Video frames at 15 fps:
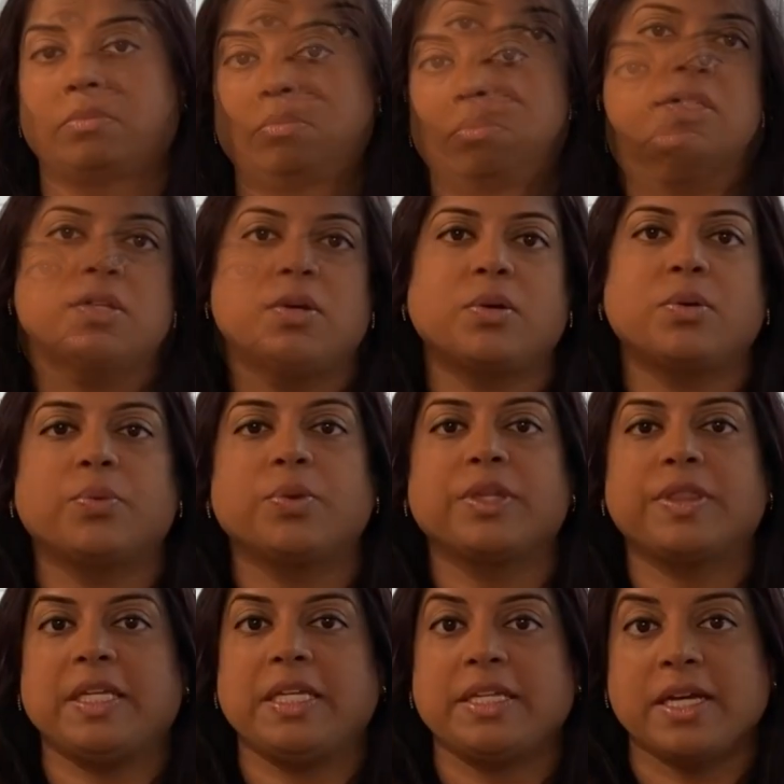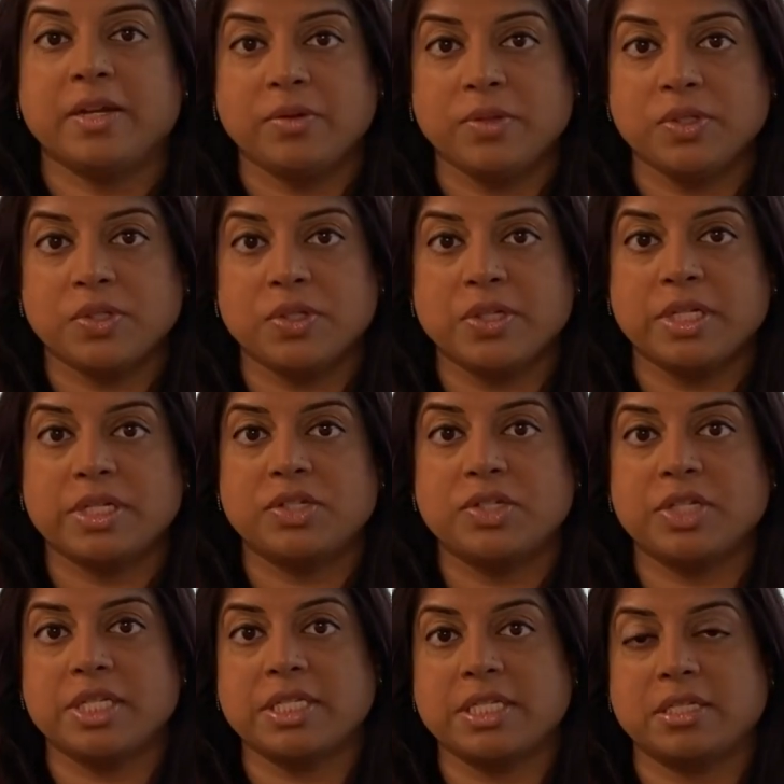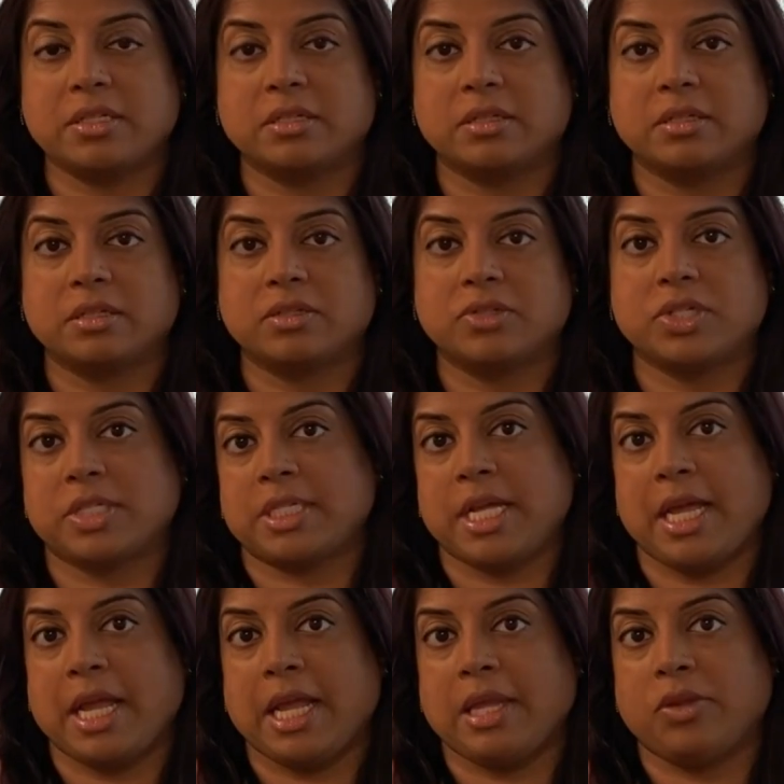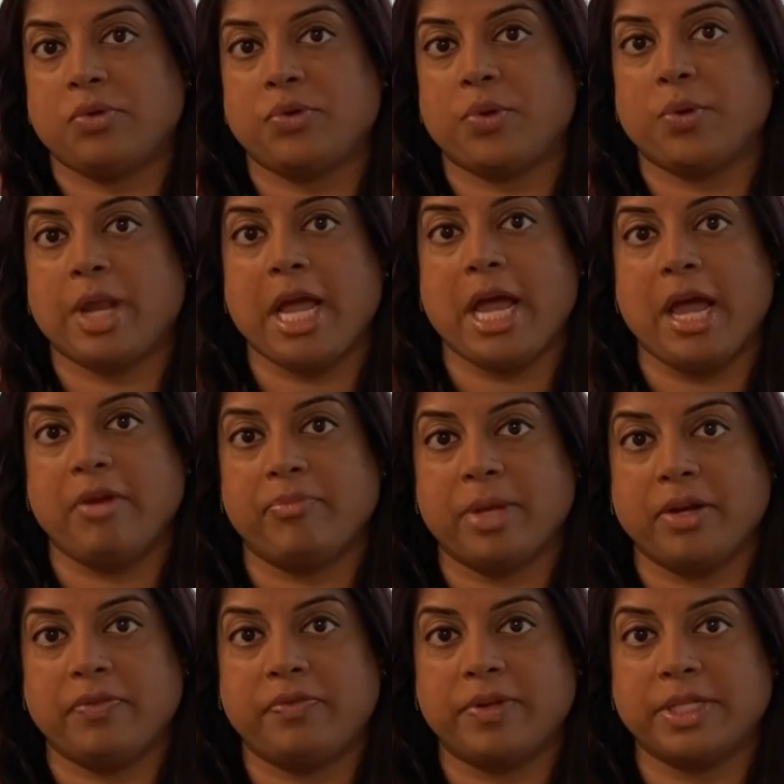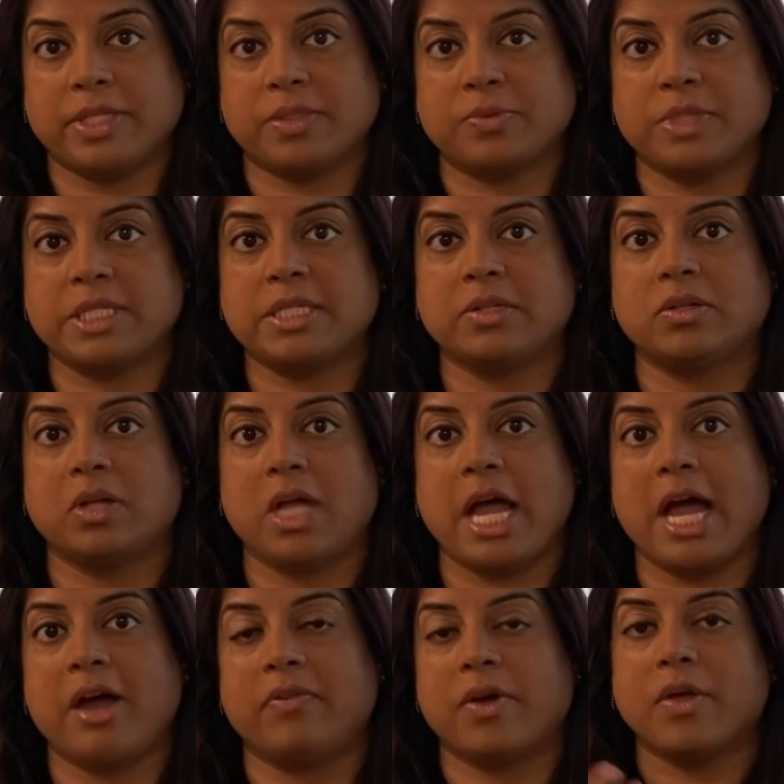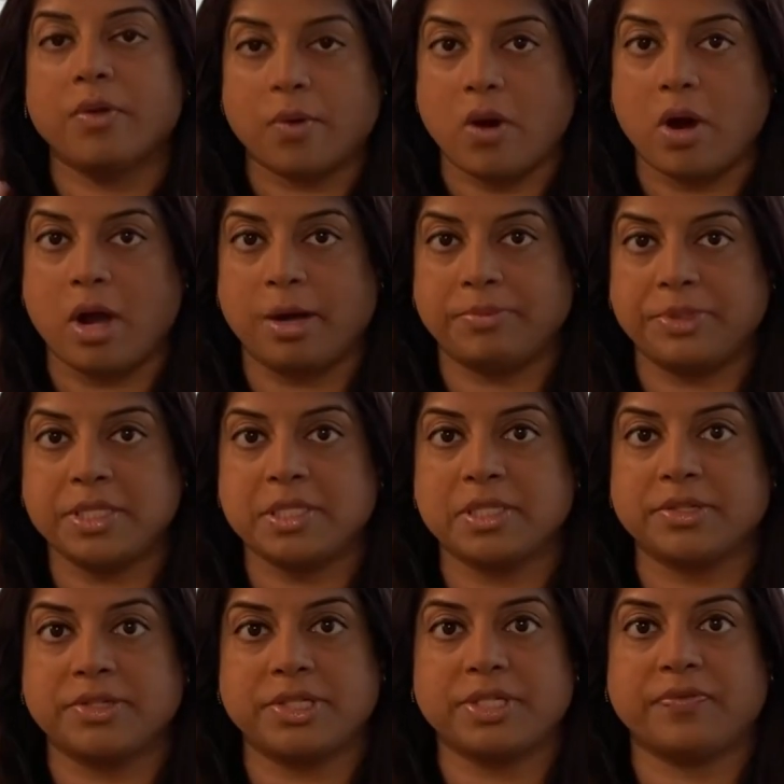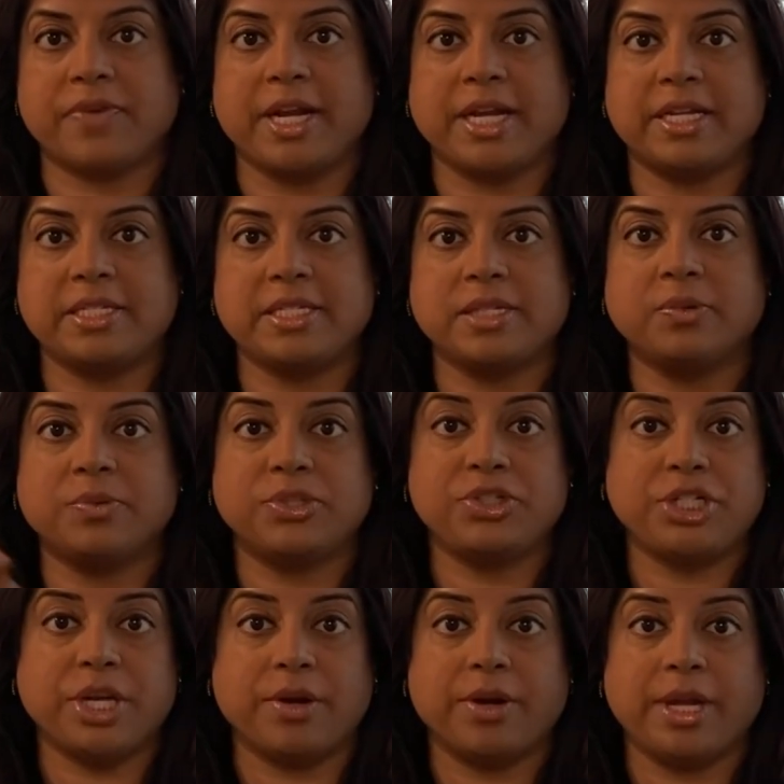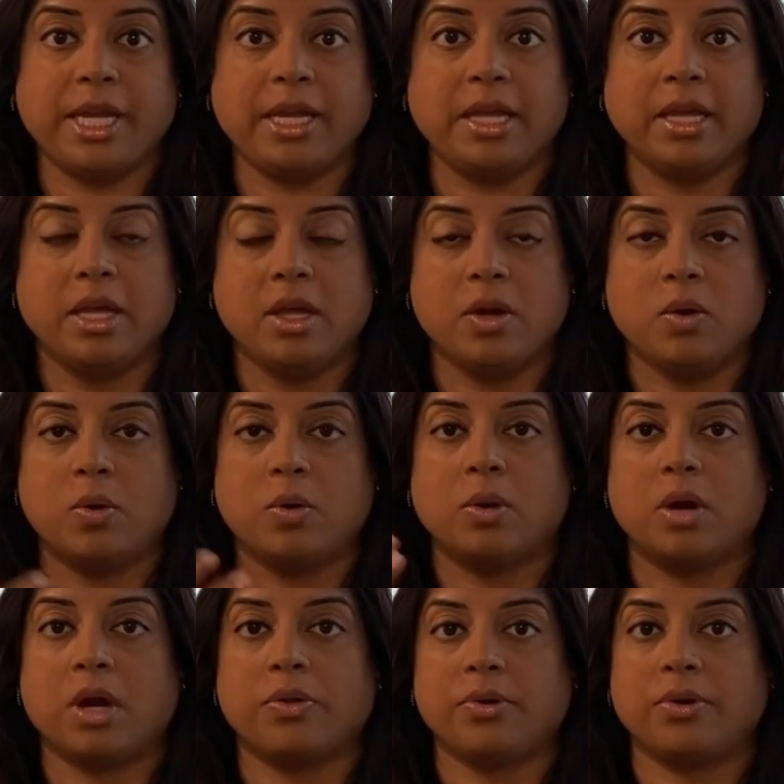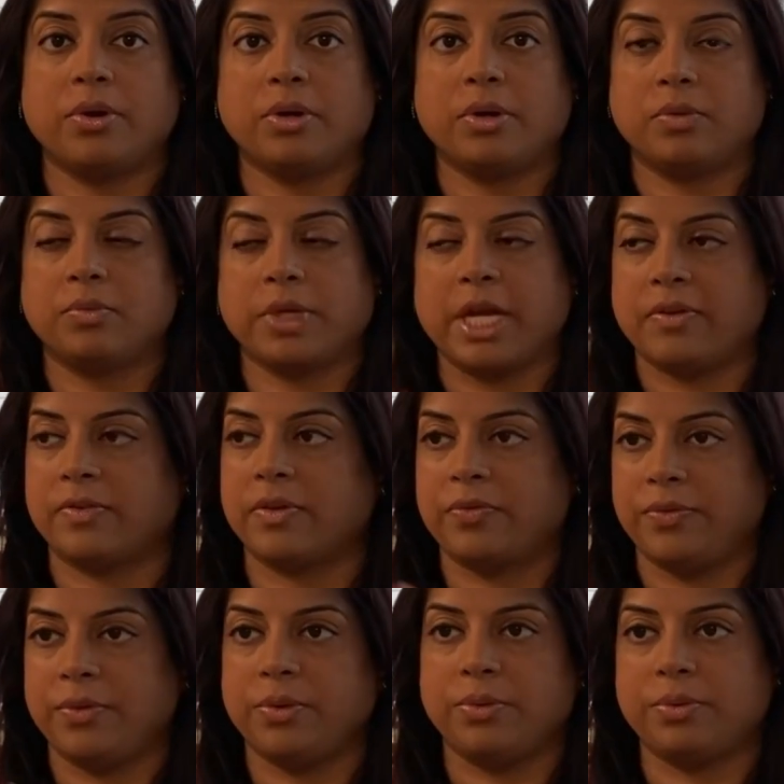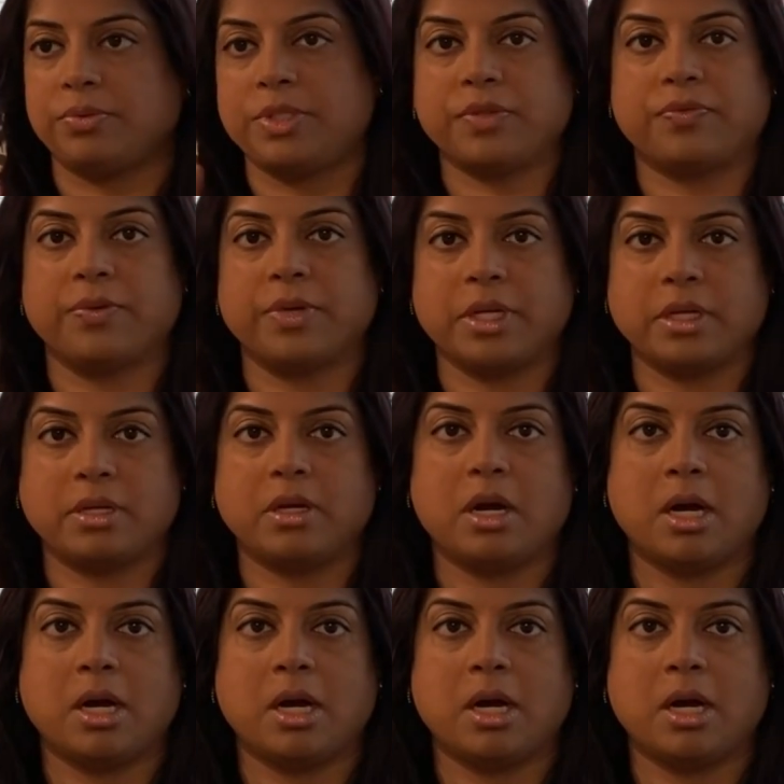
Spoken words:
So with the dental insurance, just say you don't have benefits, we still have other options such as financing with Cherry or we have a few different